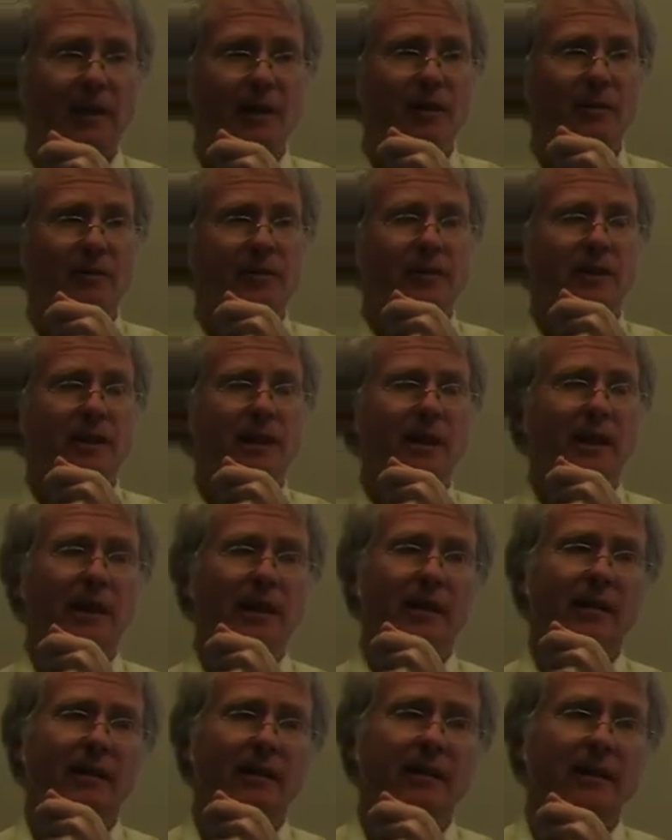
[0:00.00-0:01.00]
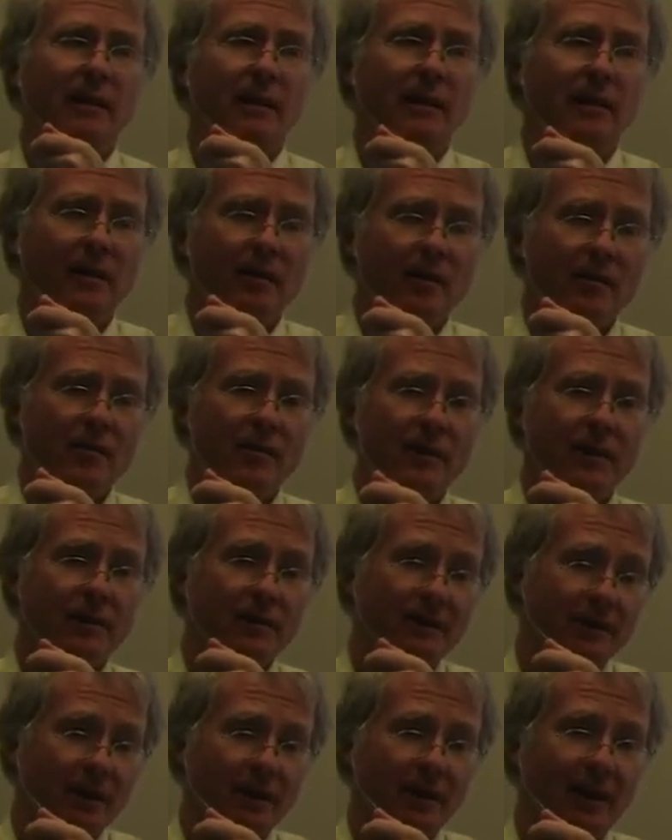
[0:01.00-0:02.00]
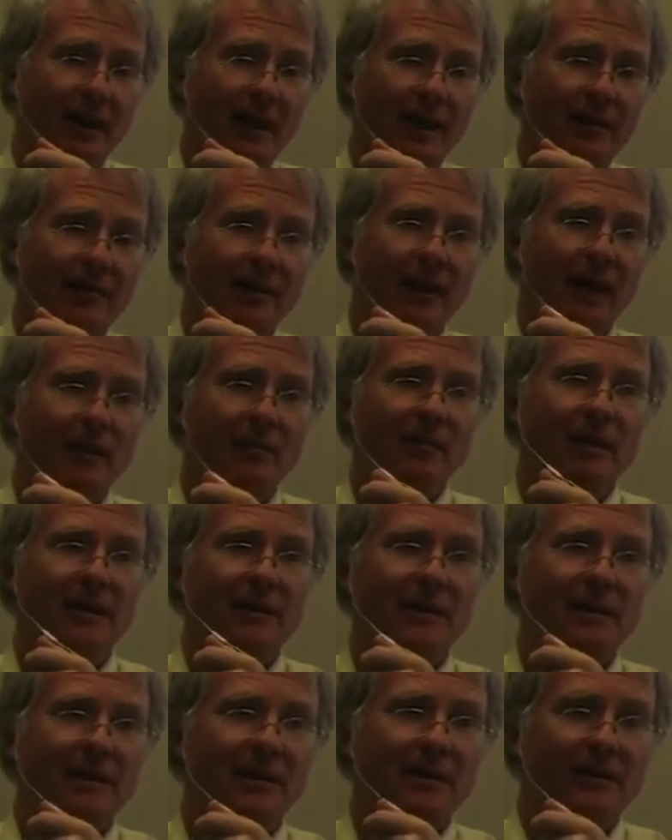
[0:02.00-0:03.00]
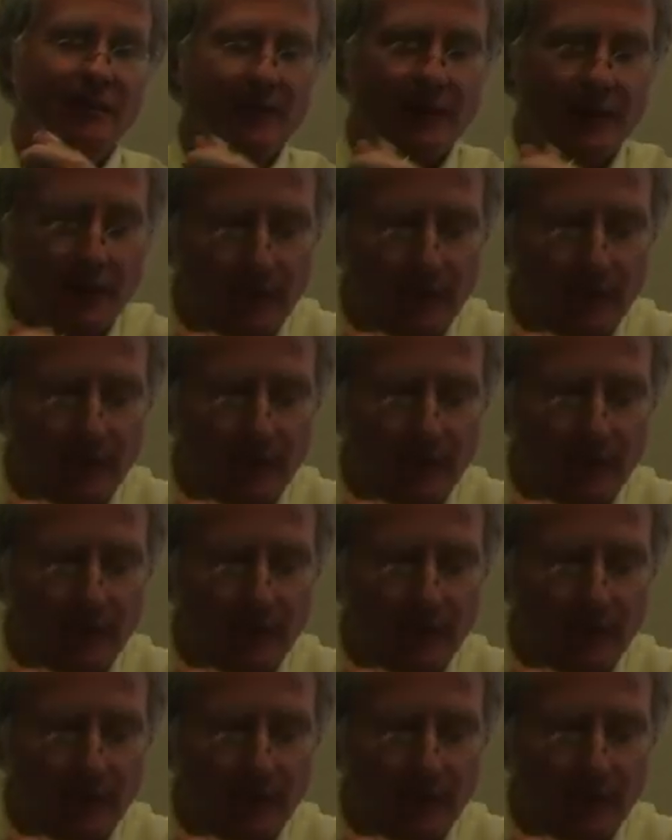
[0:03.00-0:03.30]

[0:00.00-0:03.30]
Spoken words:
that culture now, then you certainly have liability.